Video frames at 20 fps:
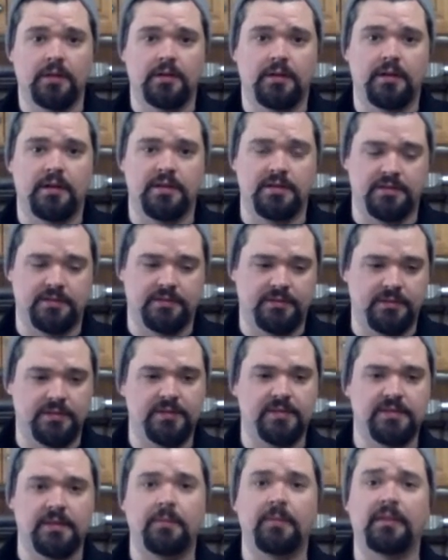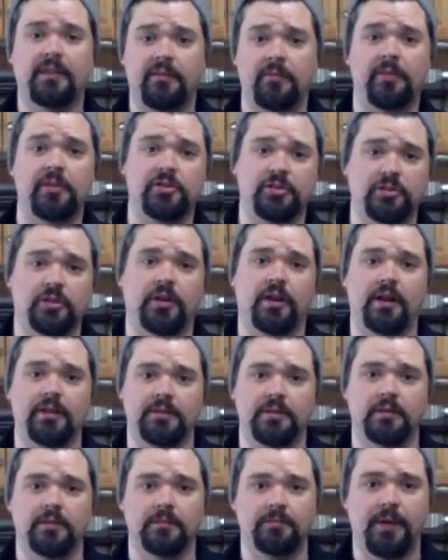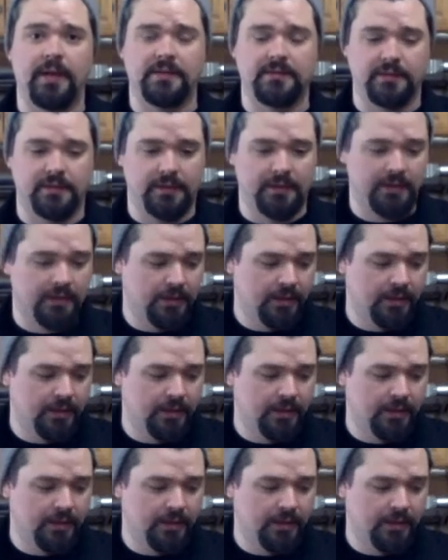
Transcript: is, this is something that everybody should learn how to do, basically.